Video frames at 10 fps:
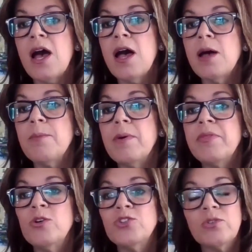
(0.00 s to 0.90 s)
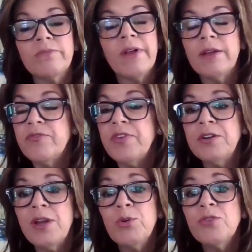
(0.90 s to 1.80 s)
Um, there's a fair
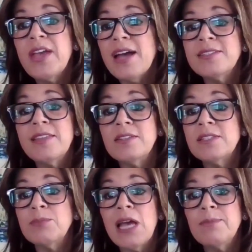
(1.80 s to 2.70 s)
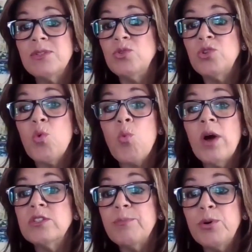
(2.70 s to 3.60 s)
number of guests that sometimes don't
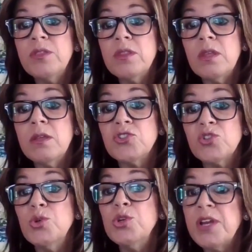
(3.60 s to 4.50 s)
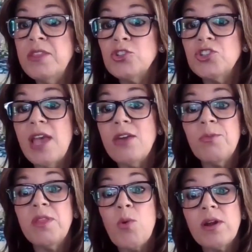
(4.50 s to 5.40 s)
want to put the scooter in their
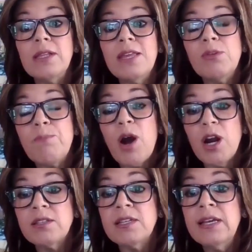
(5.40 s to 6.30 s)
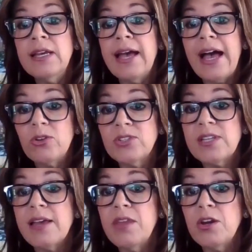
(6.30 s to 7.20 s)
stateroom and they want to leave it parked
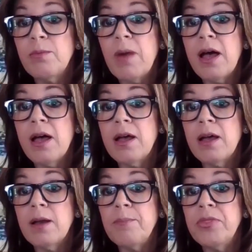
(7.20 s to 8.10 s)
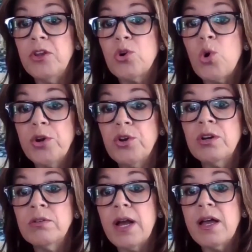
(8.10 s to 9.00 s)
outside their uh, their
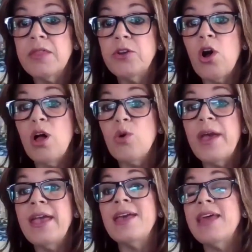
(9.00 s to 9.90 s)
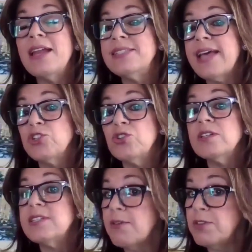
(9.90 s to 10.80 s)
corridor, uh, their hallway, and that is actually a
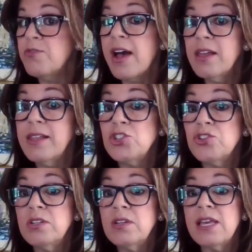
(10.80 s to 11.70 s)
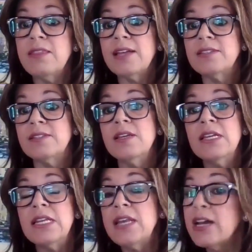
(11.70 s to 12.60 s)
safety violation, and that's
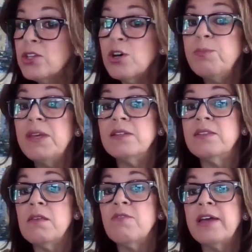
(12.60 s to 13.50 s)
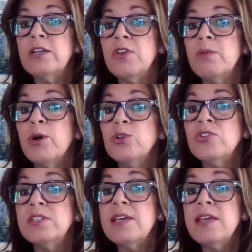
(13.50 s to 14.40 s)
not because in the event of an
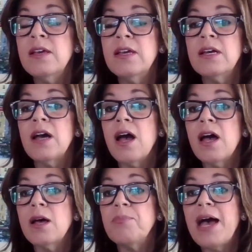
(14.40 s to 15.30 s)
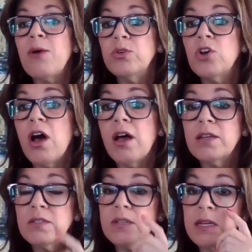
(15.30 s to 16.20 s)
emergency, um, that would
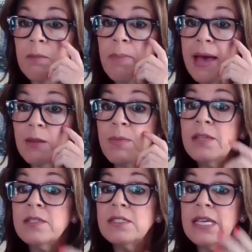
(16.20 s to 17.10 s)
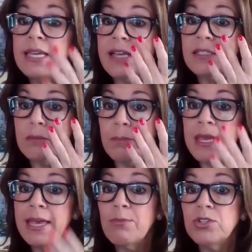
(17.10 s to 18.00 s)
cause an impediment to guests
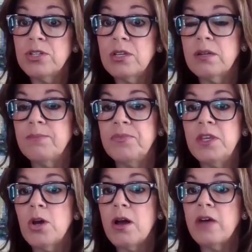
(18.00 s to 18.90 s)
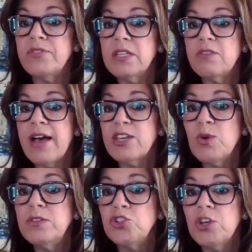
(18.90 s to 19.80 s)
being able to, you know, obviously
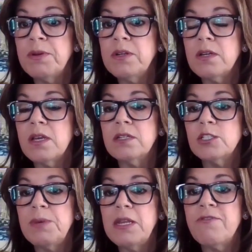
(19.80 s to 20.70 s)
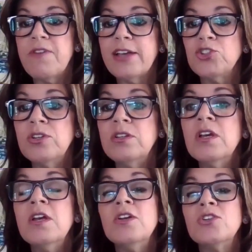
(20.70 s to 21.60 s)
evacuate the ship in a, in a speedy fashion.
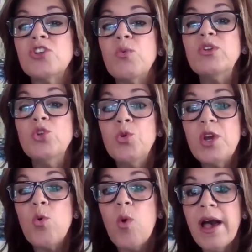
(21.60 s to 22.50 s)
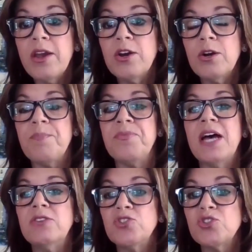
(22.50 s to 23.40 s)
So we do require
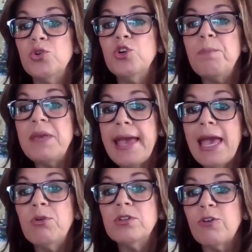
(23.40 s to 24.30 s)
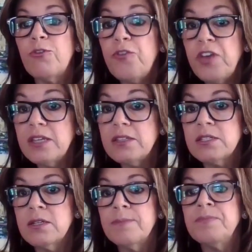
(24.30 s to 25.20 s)
that the scooter be able to fit
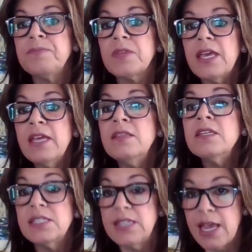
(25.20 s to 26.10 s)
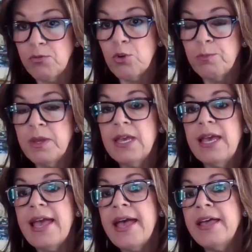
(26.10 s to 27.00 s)
in the stateroom.
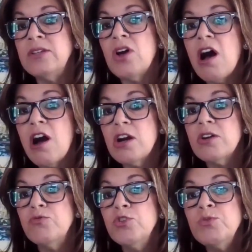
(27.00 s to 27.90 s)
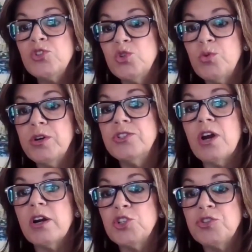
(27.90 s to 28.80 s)
And our room stewards
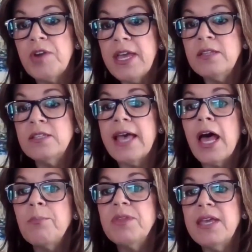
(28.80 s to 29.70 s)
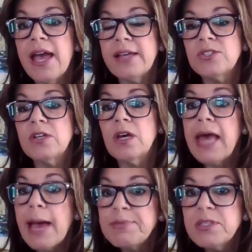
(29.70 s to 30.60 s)
are trained to help the guests
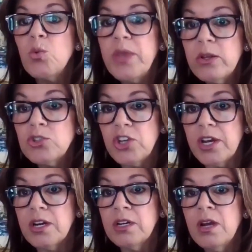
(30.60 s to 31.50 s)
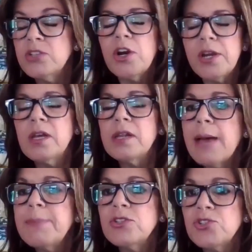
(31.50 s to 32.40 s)
collapse the wheelchair, sorry,
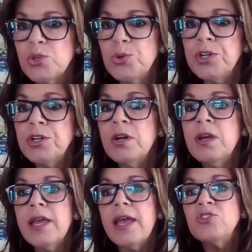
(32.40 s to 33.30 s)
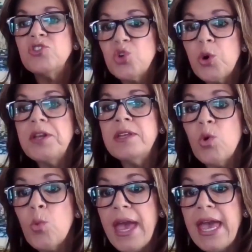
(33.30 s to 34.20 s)
collapse the scooter and store it in
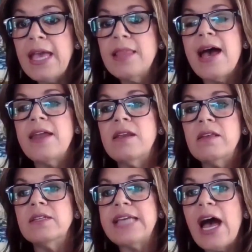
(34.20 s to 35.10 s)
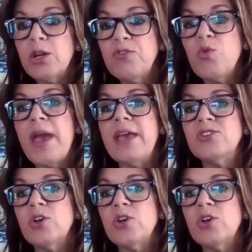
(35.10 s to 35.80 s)
a way that it is out of the way.